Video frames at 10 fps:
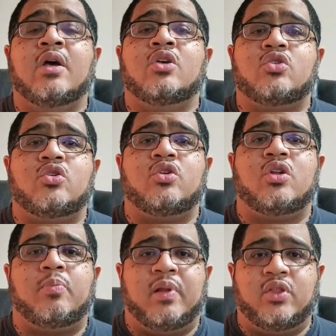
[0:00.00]
So you're going
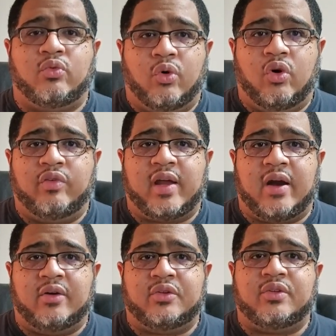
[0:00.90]
to play the role of a
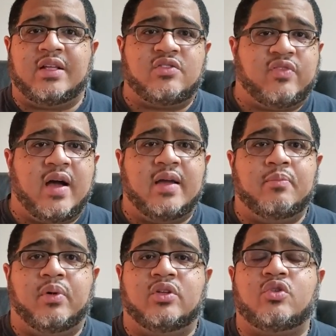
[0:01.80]
character, that's fine,
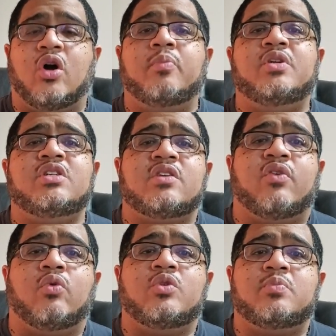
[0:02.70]
but RPGs have
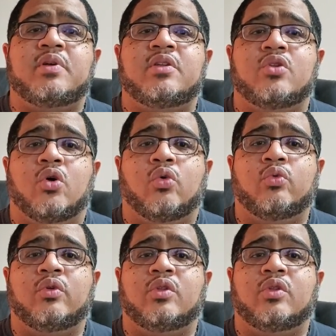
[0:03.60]
always been known,